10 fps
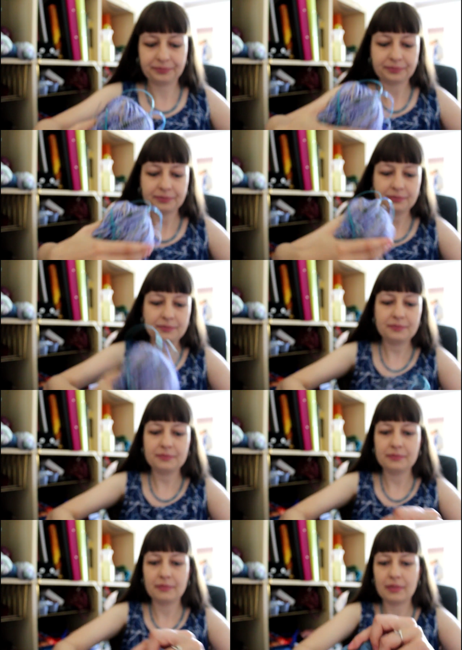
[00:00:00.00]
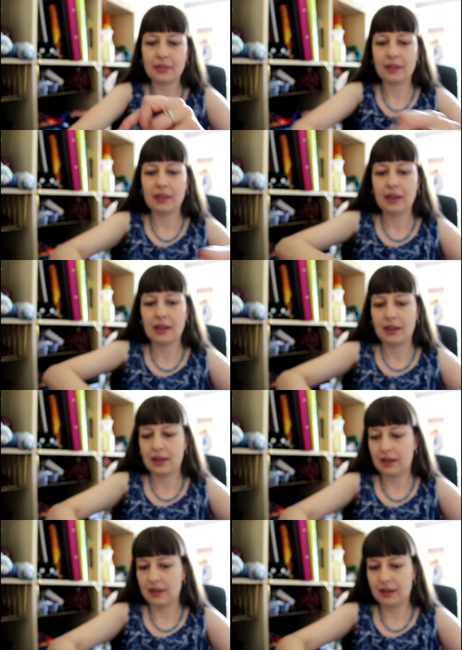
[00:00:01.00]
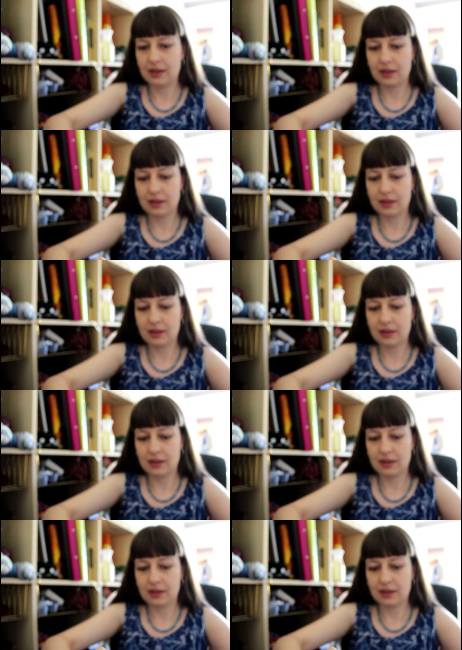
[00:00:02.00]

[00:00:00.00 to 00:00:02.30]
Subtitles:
(silence)